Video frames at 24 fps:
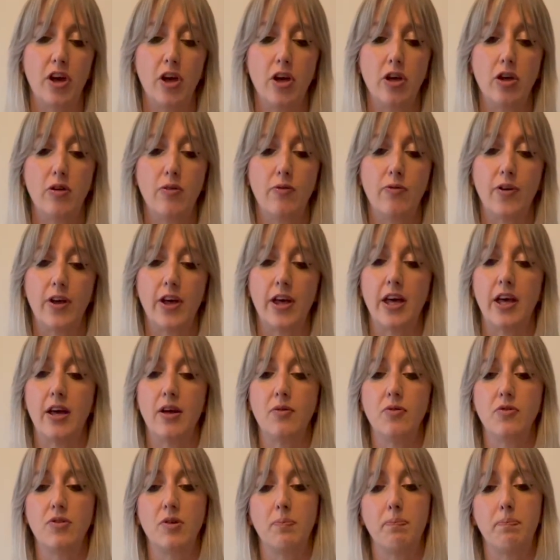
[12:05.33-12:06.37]

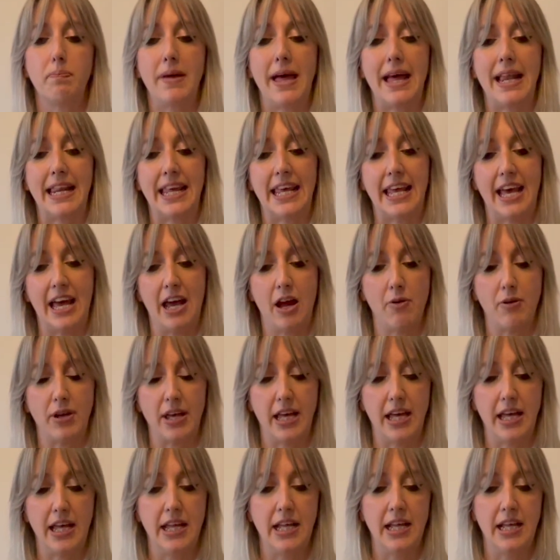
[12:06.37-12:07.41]
over the belly
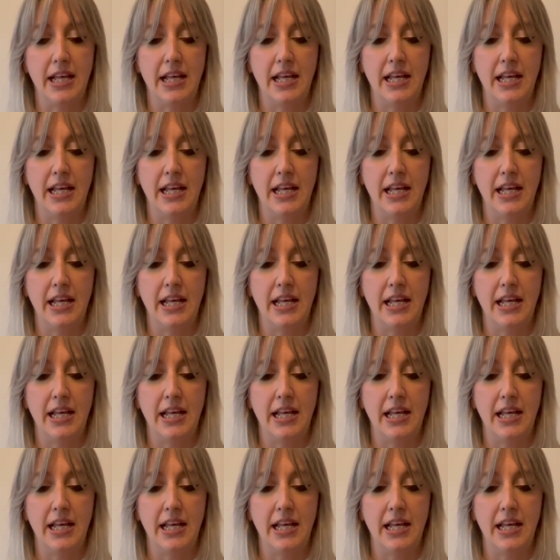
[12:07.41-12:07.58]
area.